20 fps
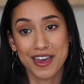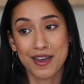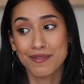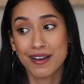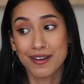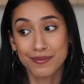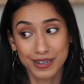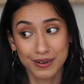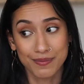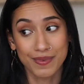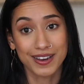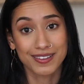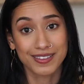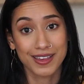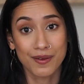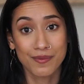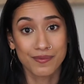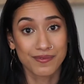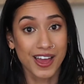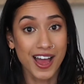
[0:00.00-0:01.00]
them. I'm gonna make
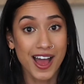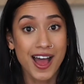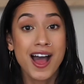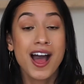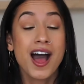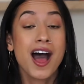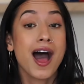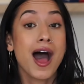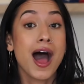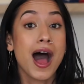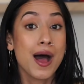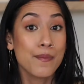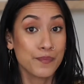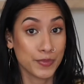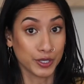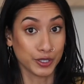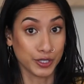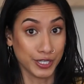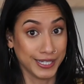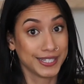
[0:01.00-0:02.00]
them a
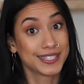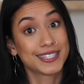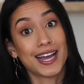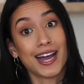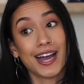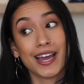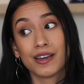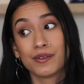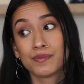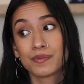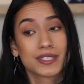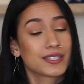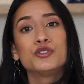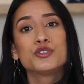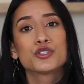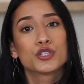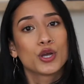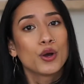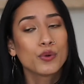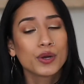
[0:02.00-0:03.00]
million times.
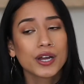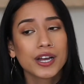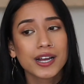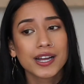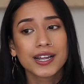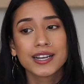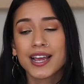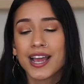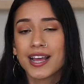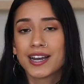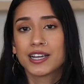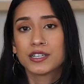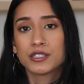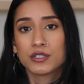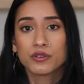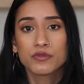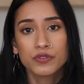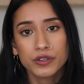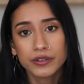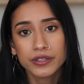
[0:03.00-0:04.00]
So good, and I
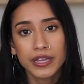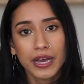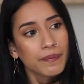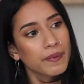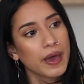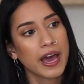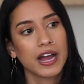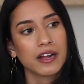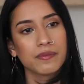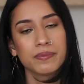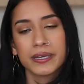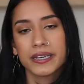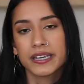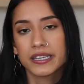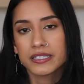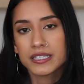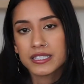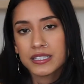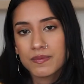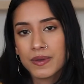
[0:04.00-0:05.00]
don't feel that bad
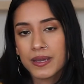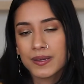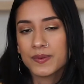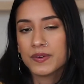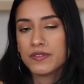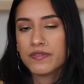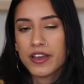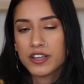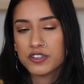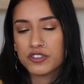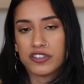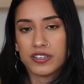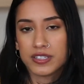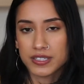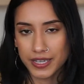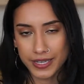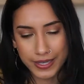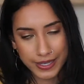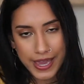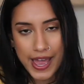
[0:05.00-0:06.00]
because it's made with
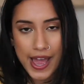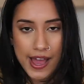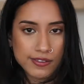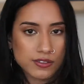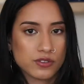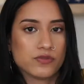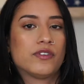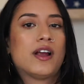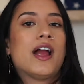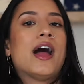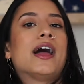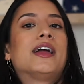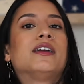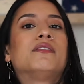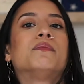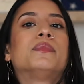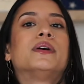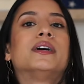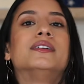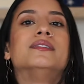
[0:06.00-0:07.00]
veggies. Like, yeah, it's
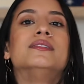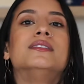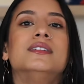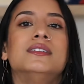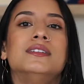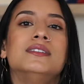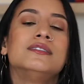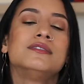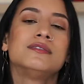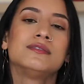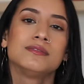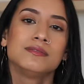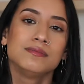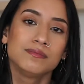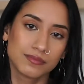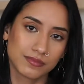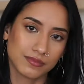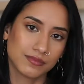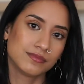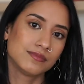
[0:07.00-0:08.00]
fried, but
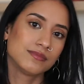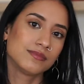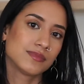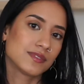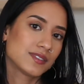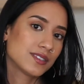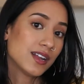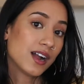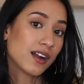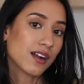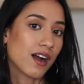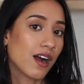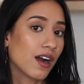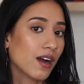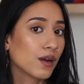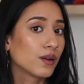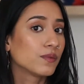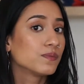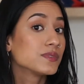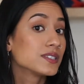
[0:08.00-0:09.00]
it's not
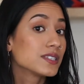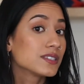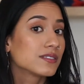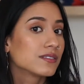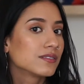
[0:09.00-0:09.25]
carbs.